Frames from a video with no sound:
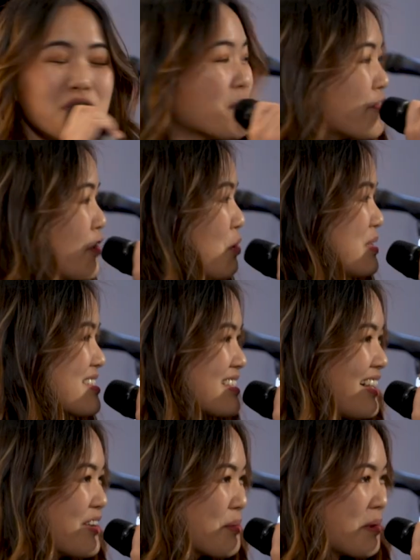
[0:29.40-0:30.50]
before we
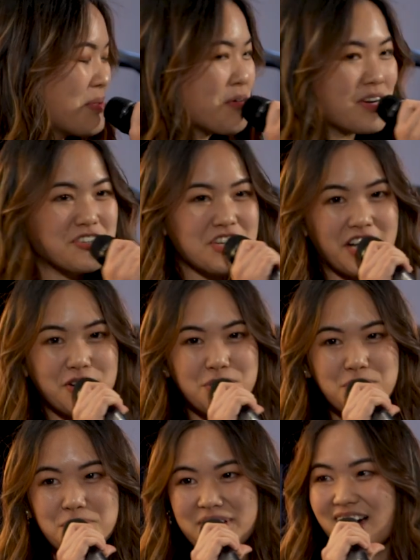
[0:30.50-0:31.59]
start, you're probably wondering like
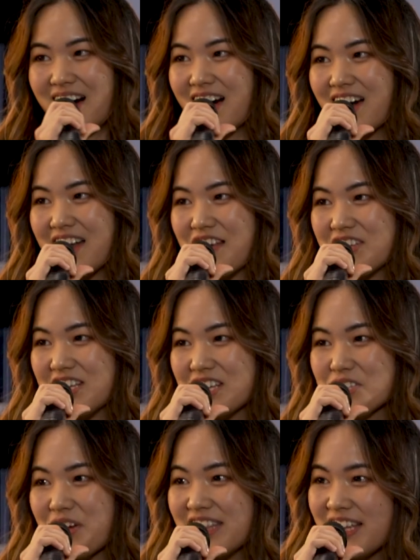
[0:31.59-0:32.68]
who we are and
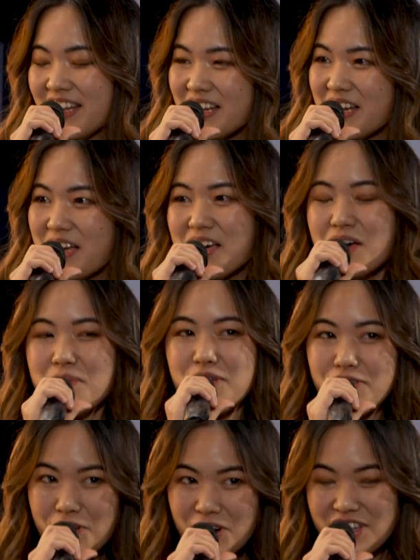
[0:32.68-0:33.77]
everything. So I think
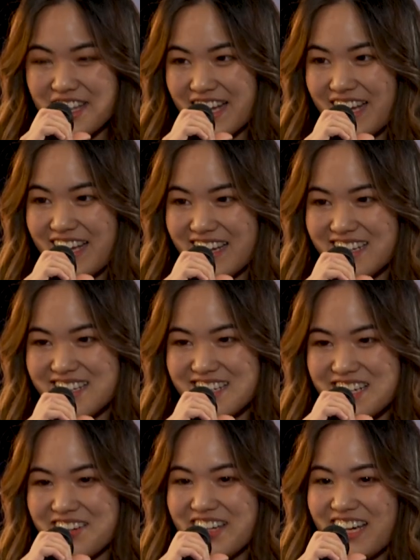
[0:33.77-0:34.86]
before that,
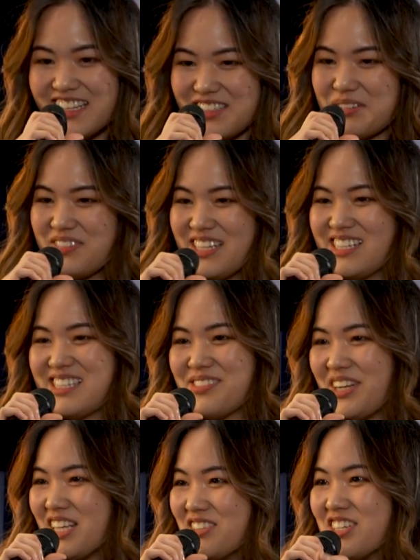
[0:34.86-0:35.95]
shall we get Thomas? Would
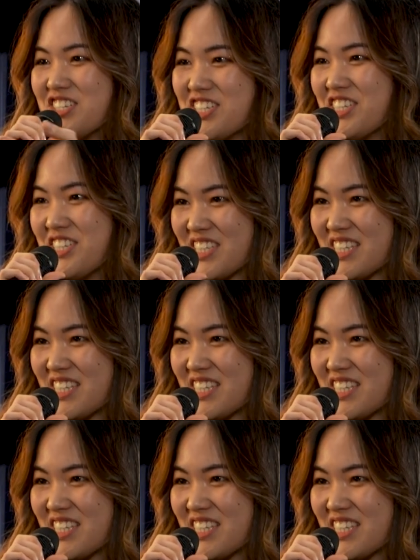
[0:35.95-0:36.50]
you like to introduce